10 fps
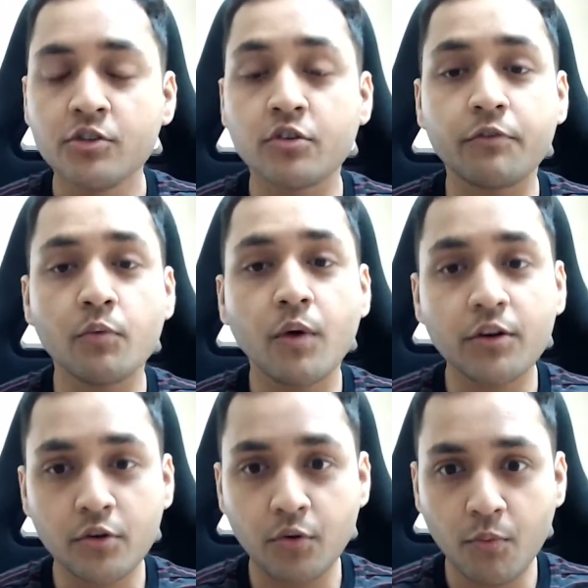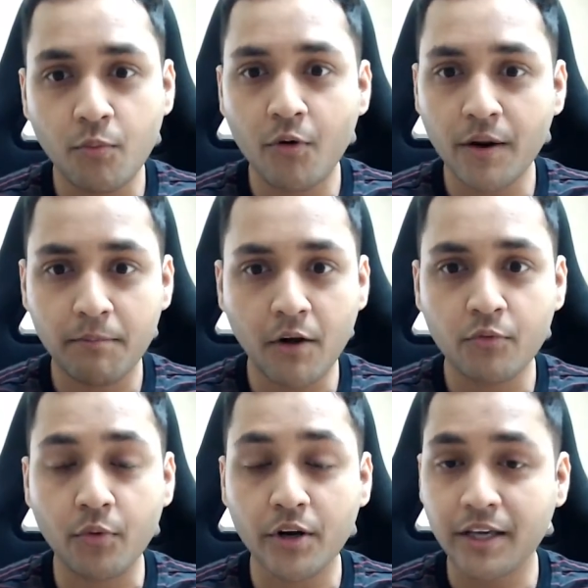So if you want to know more
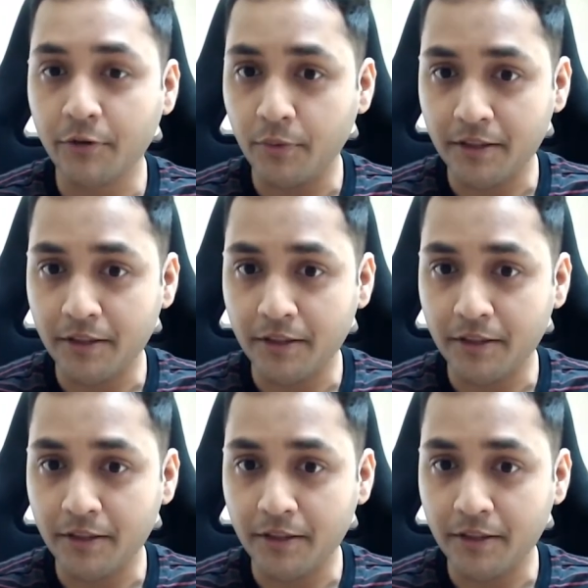about working with